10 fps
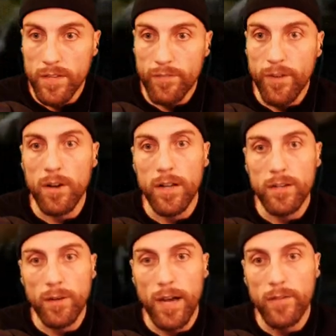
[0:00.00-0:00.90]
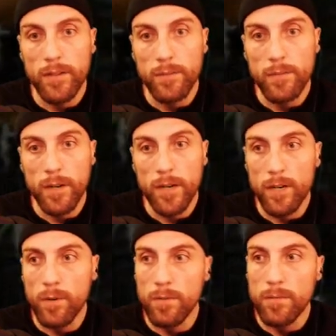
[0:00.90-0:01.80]
Feral, I do have it. Okay,
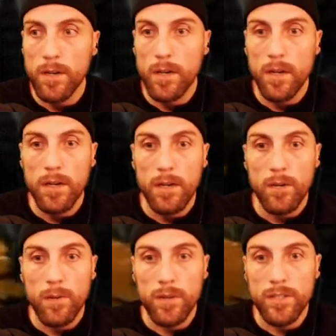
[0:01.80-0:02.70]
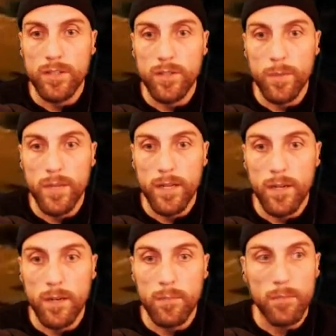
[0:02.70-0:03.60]
cool. Well, let's just open that up.